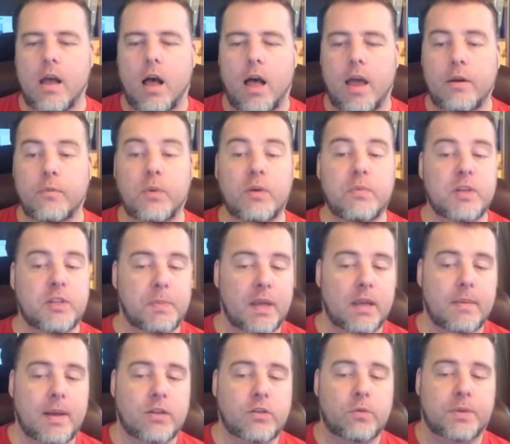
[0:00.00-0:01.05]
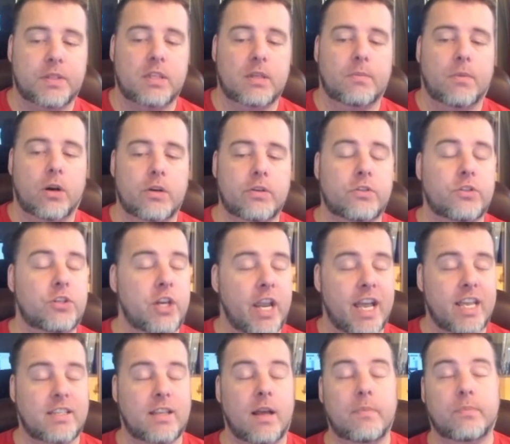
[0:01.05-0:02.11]
And when we speak about Super TMRs, she
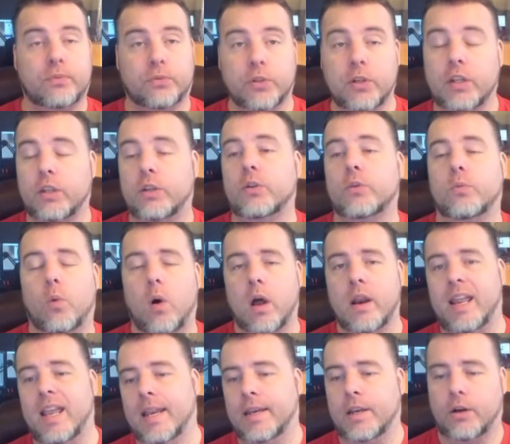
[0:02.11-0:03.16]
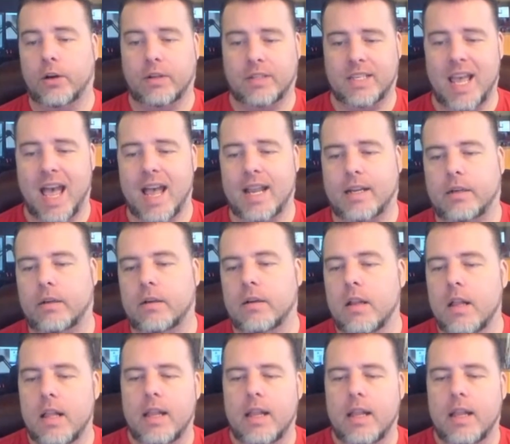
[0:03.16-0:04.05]
has a pretty good one in her dagger.